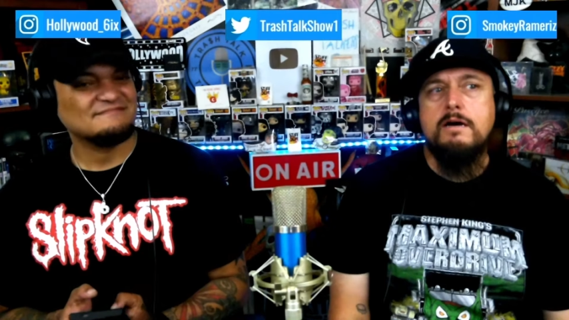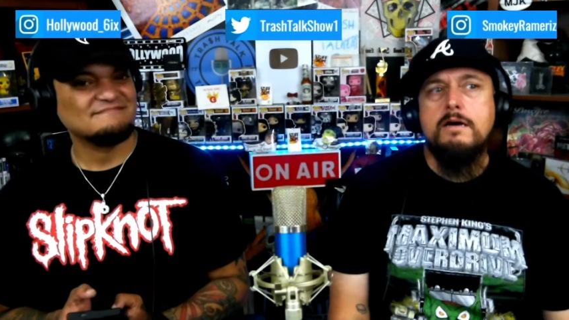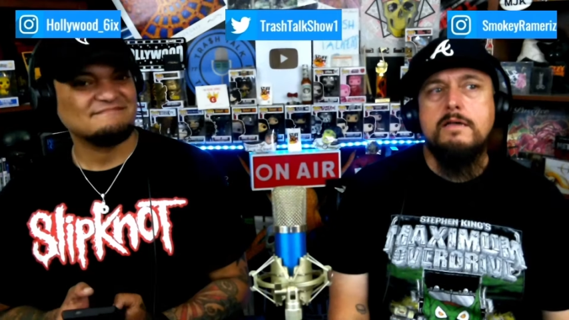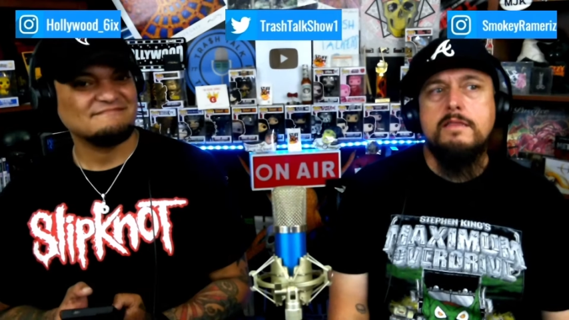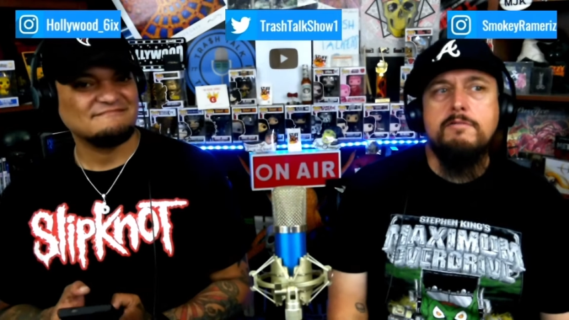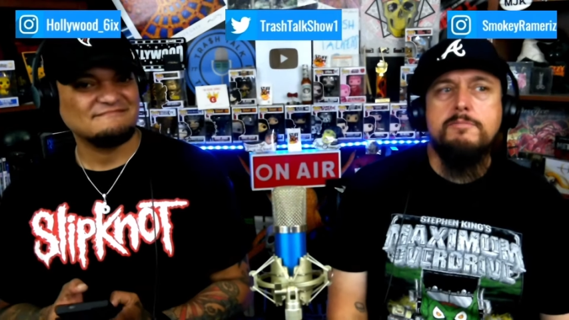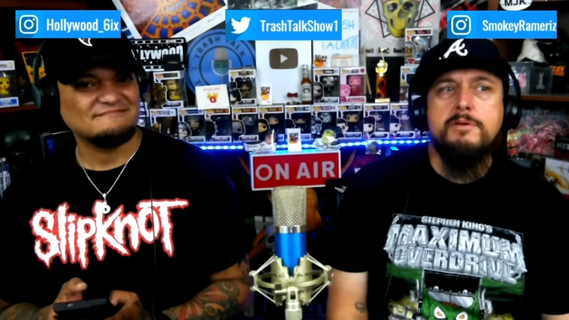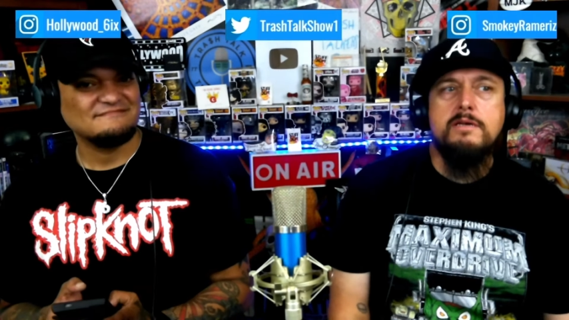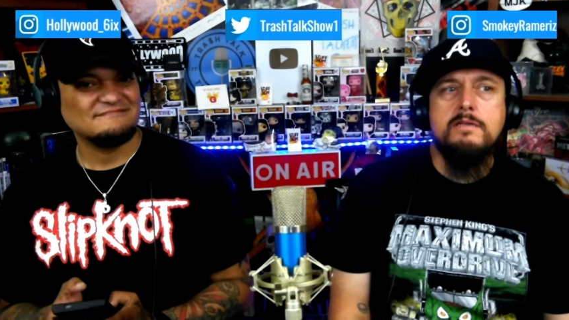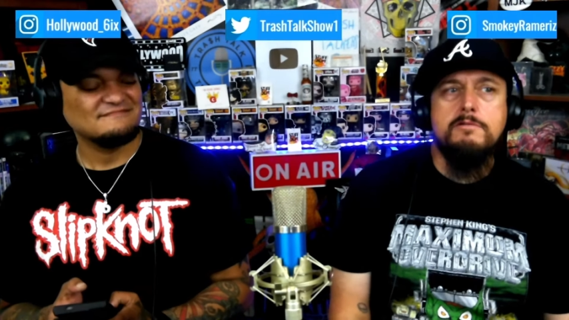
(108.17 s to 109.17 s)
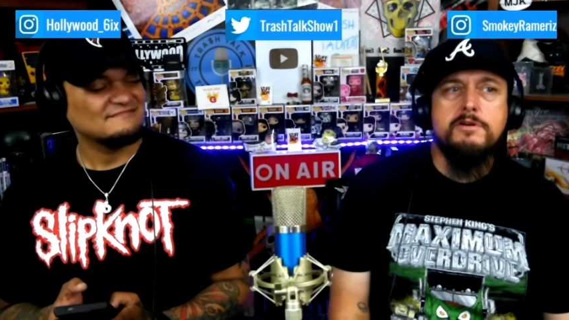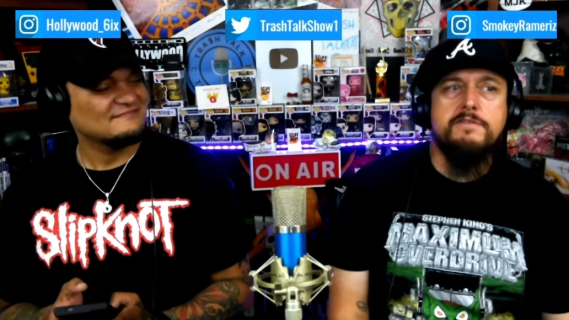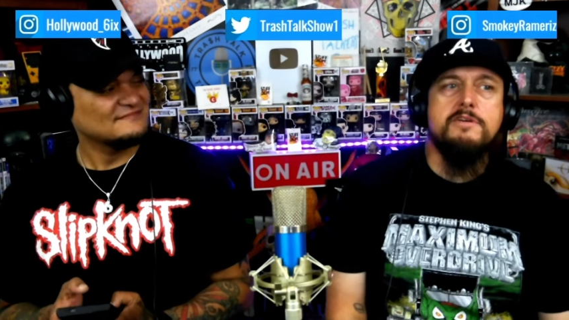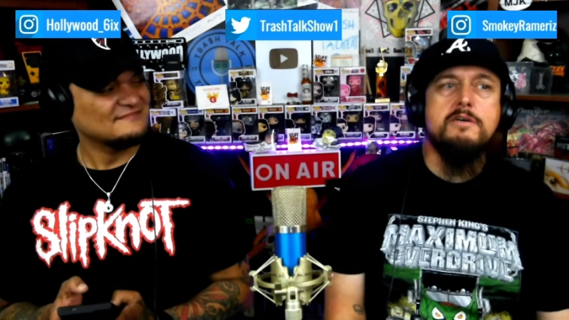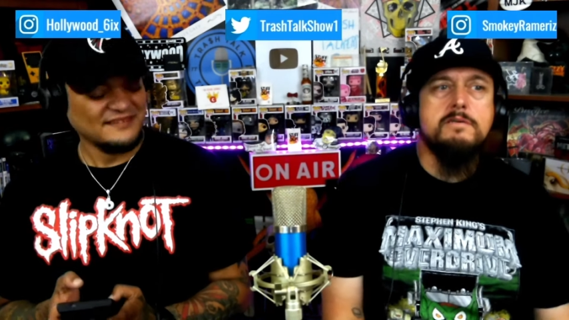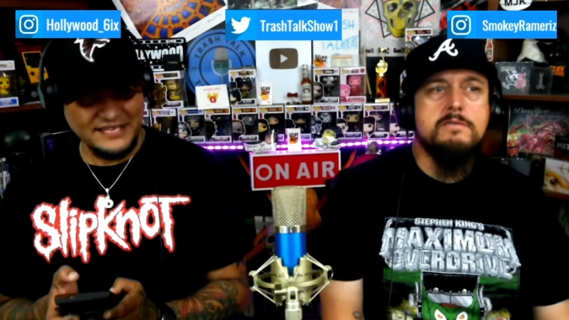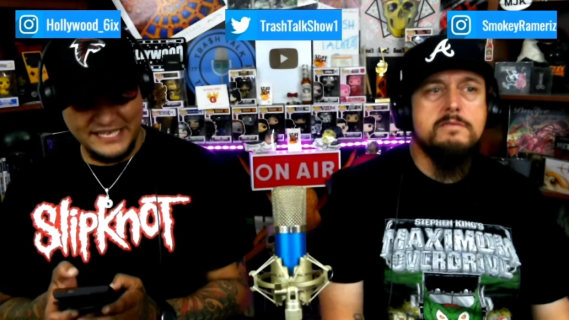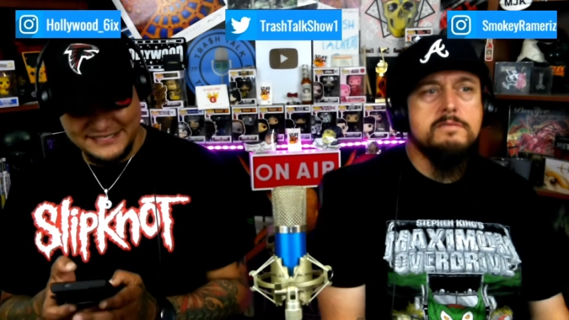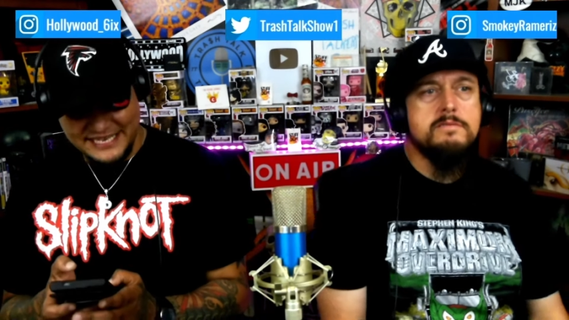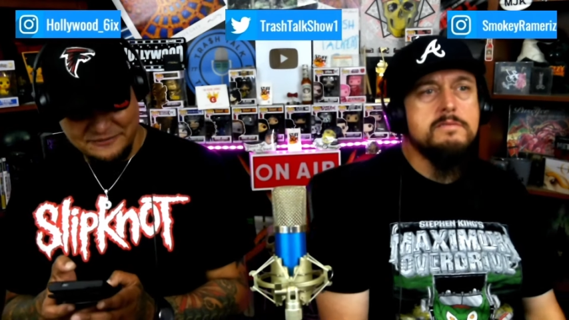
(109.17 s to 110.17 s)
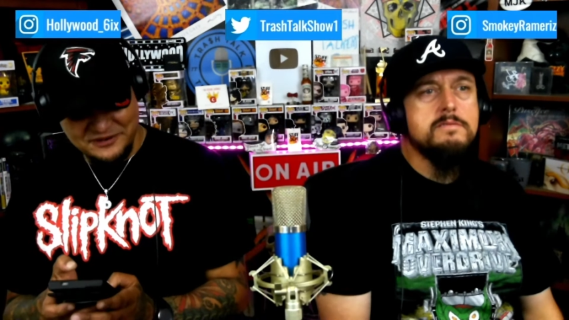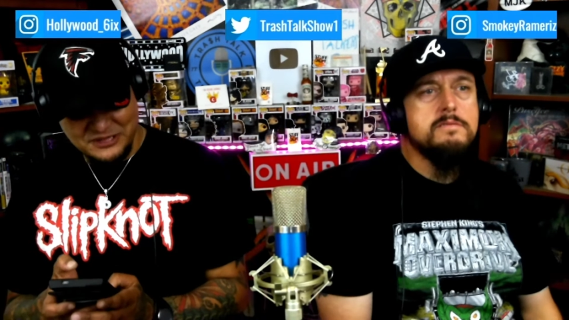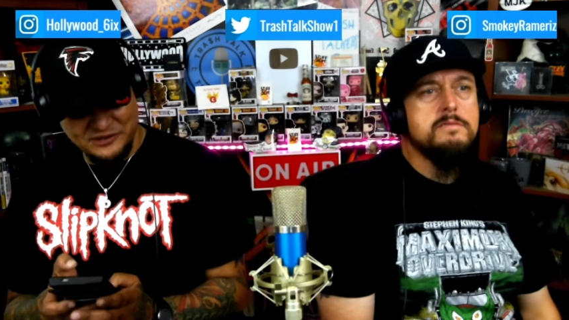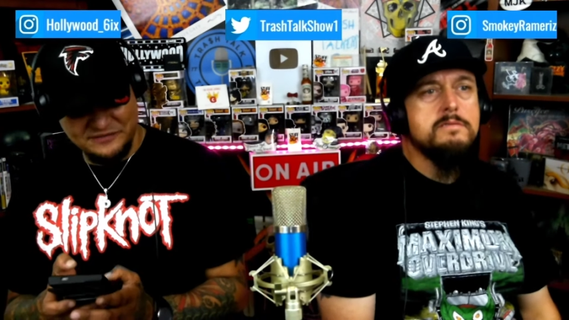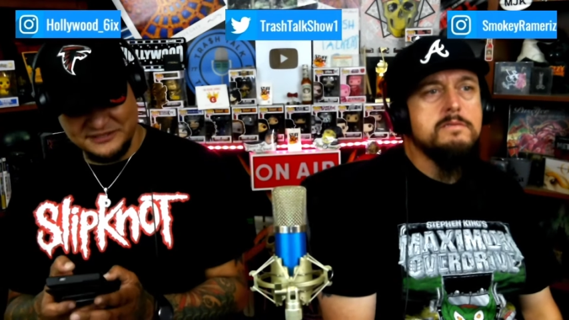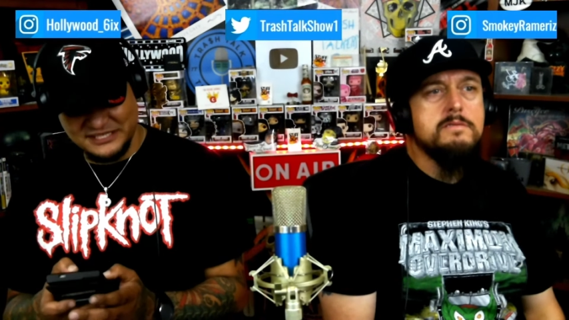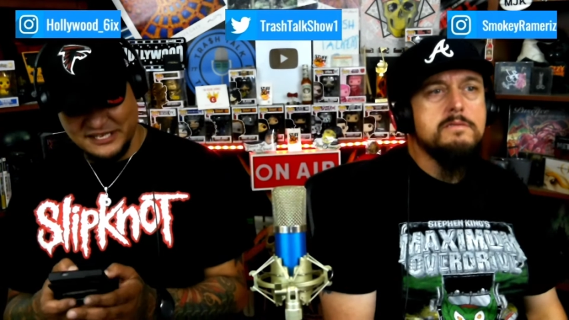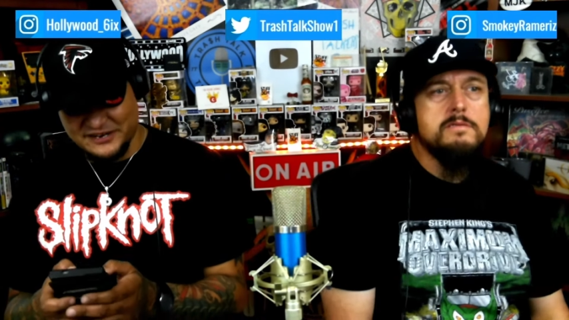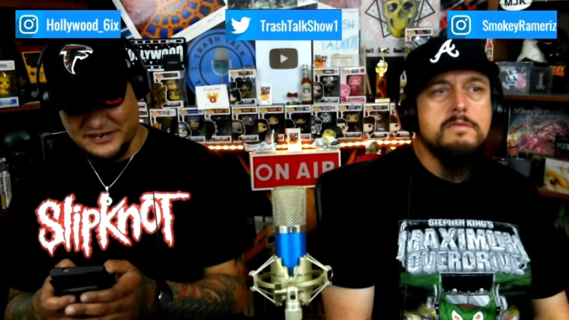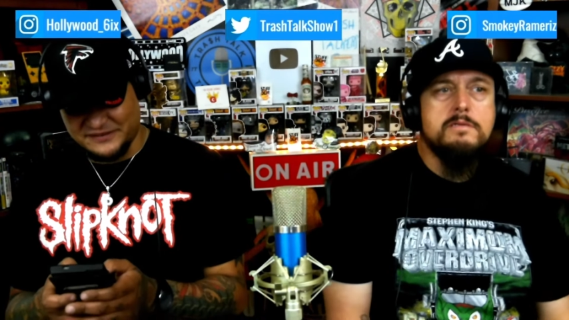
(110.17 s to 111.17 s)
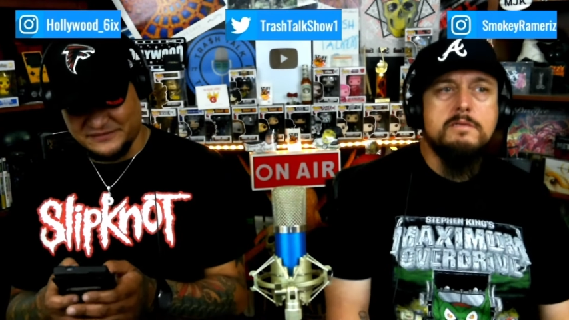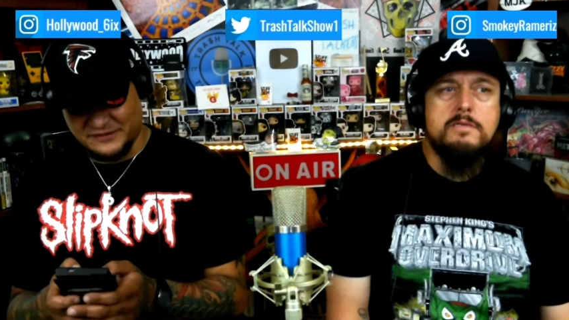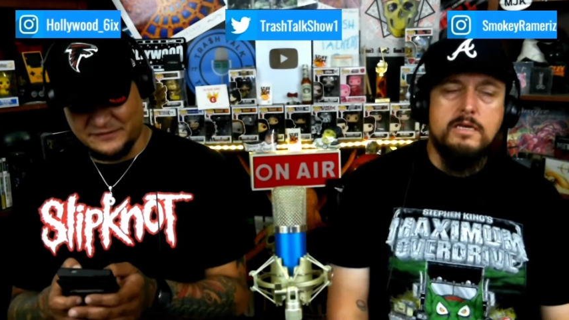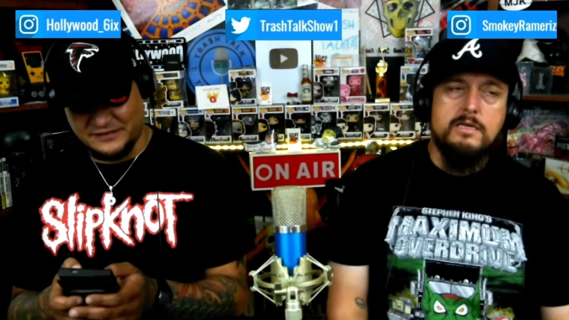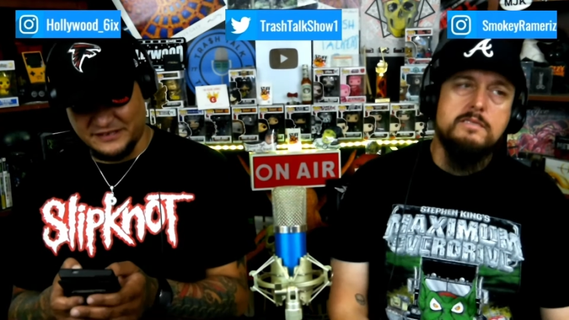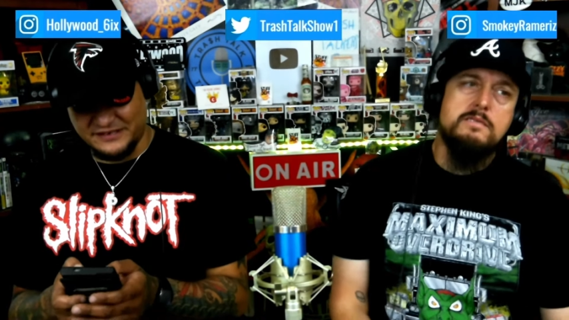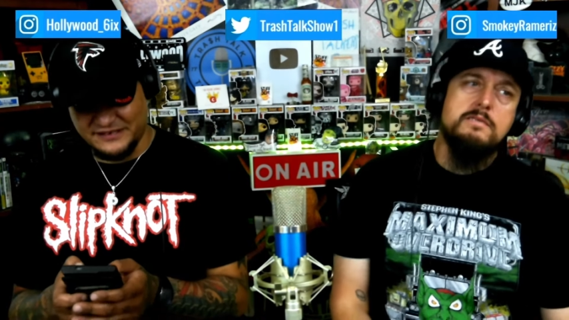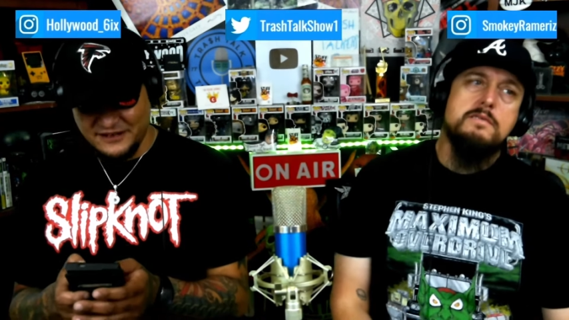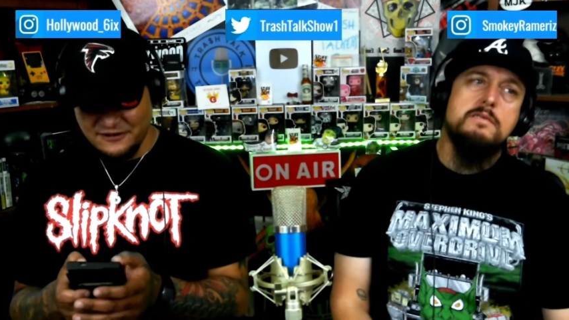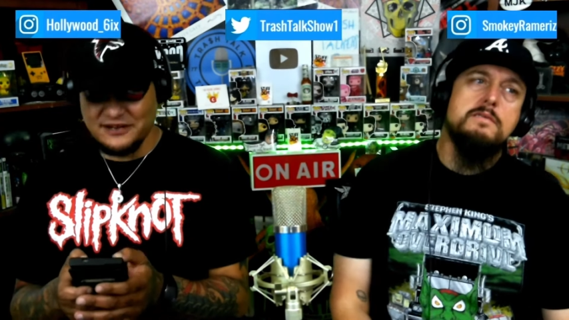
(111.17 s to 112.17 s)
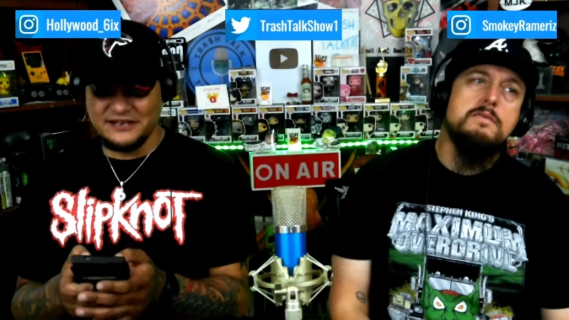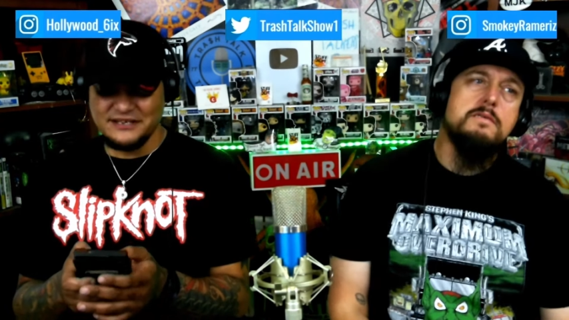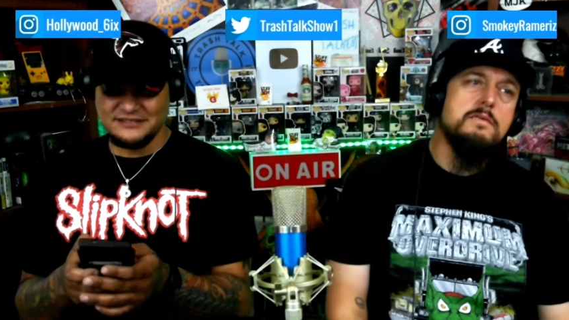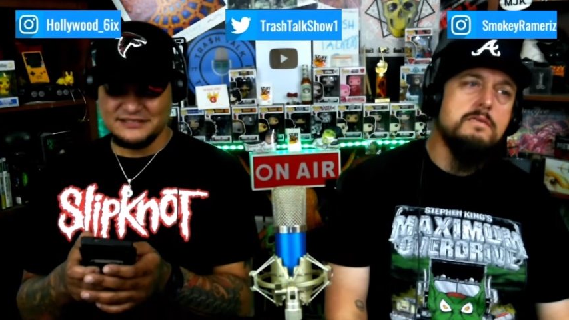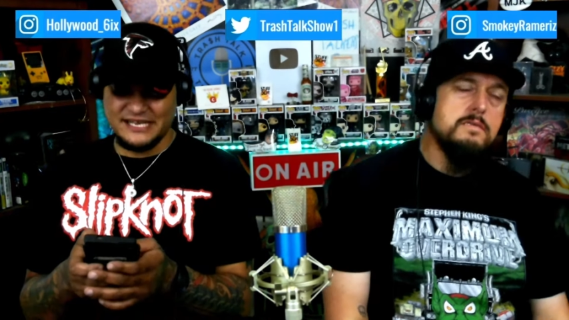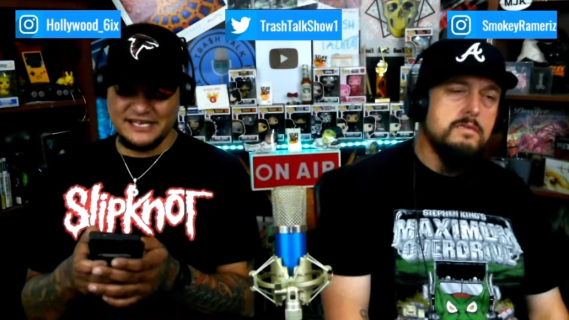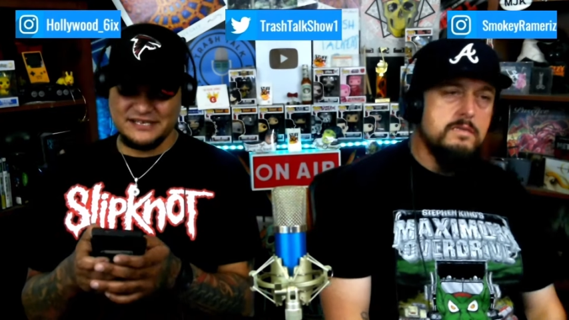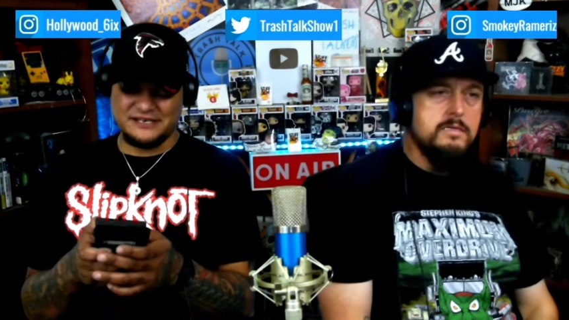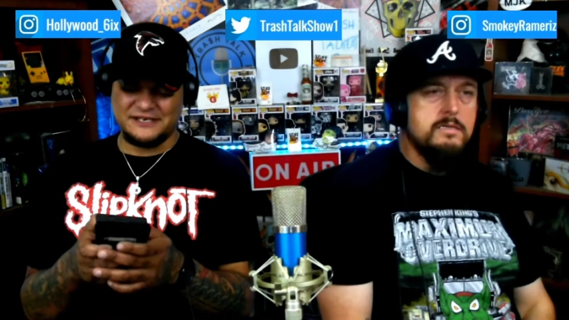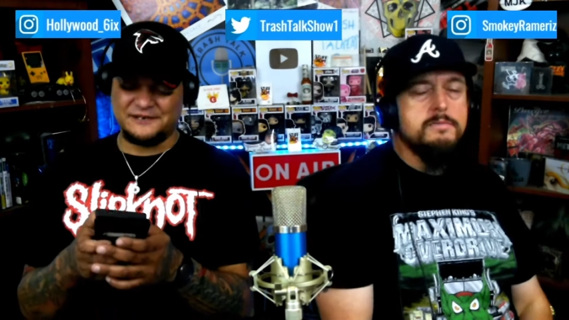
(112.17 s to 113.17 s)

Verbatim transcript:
Speaker 1: Uh, that would be Louisville. Is that where Louisville Slugger comes from? Yes. Okay. Heck yeah.